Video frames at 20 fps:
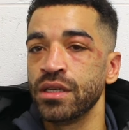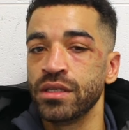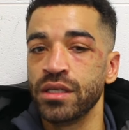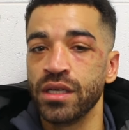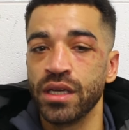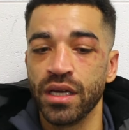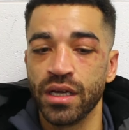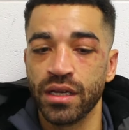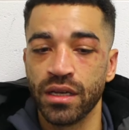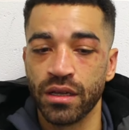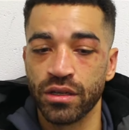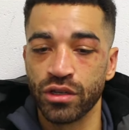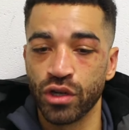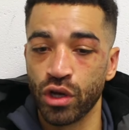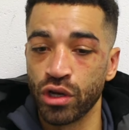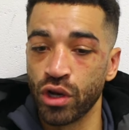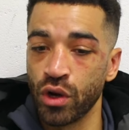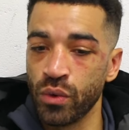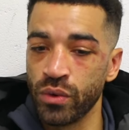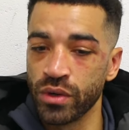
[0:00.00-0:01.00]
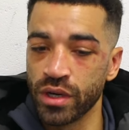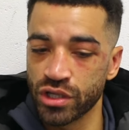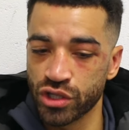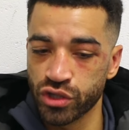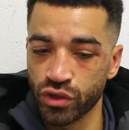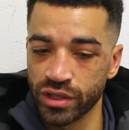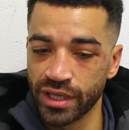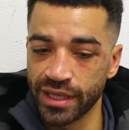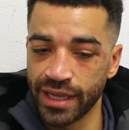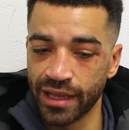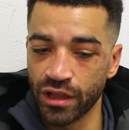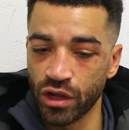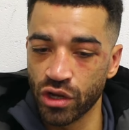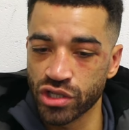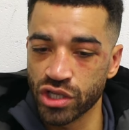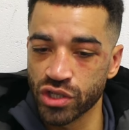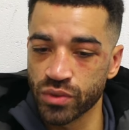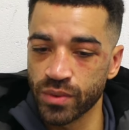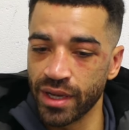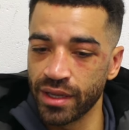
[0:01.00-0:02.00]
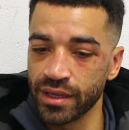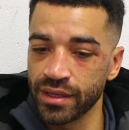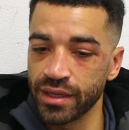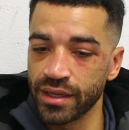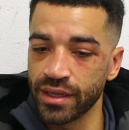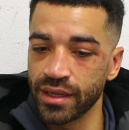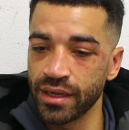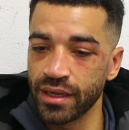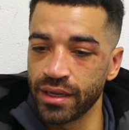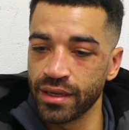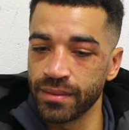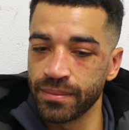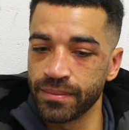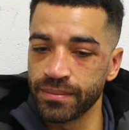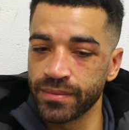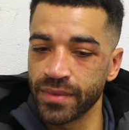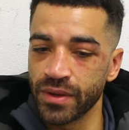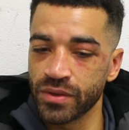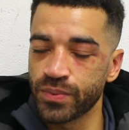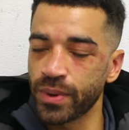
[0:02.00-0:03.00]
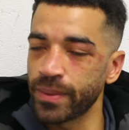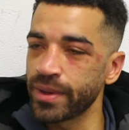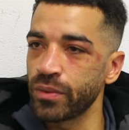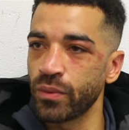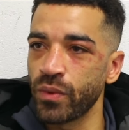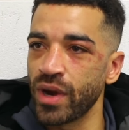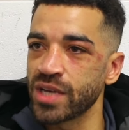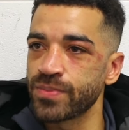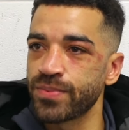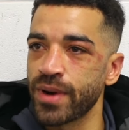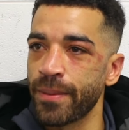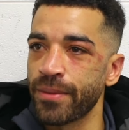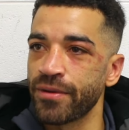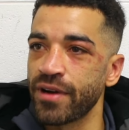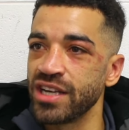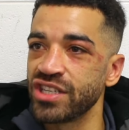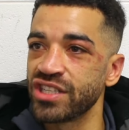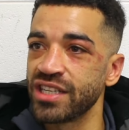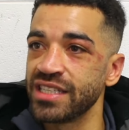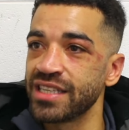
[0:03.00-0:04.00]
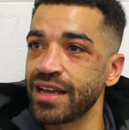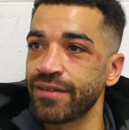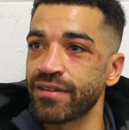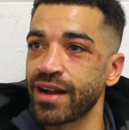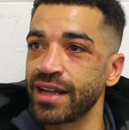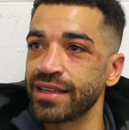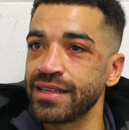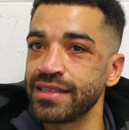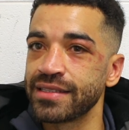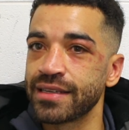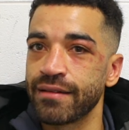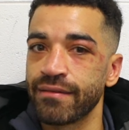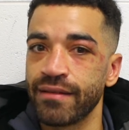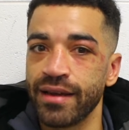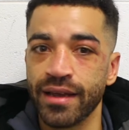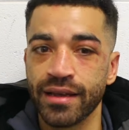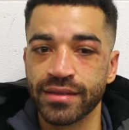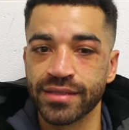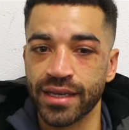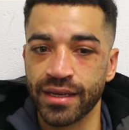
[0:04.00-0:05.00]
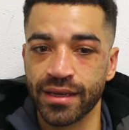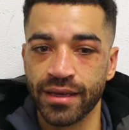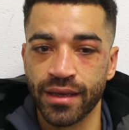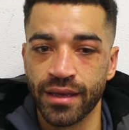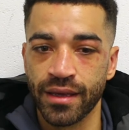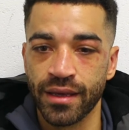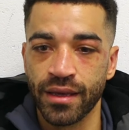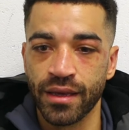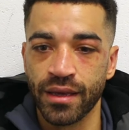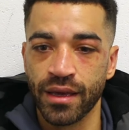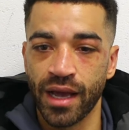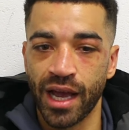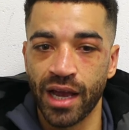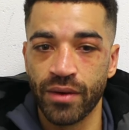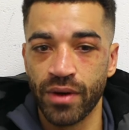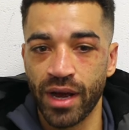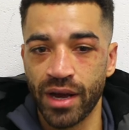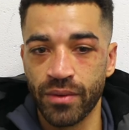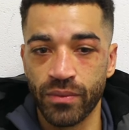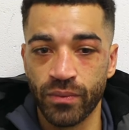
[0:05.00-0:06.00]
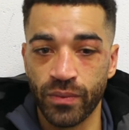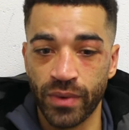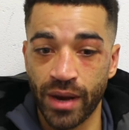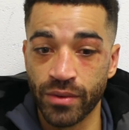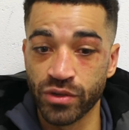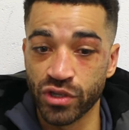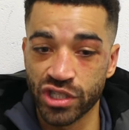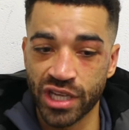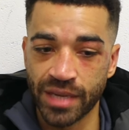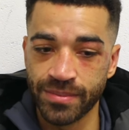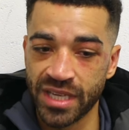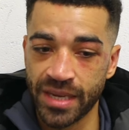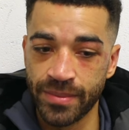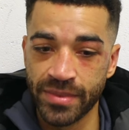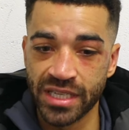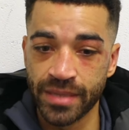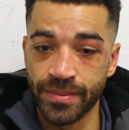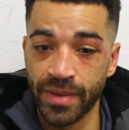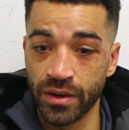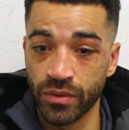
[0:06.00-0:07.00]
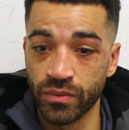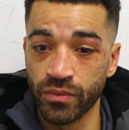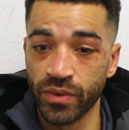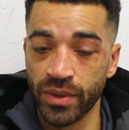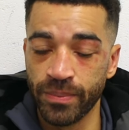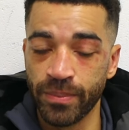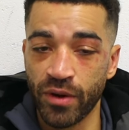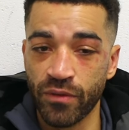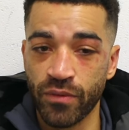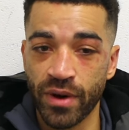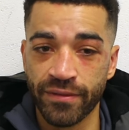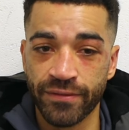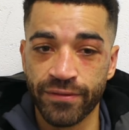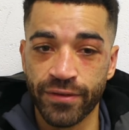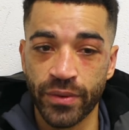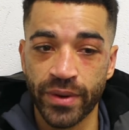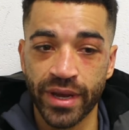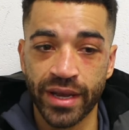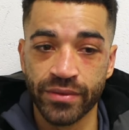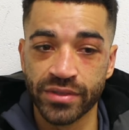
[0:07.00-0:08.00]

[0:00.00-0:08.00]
Yeah, and I know Sean in that loss as well. Um, it was probably the worst preparation he's ever had in his career. It's like I, I, I, was on the same team as him, and we both went through it.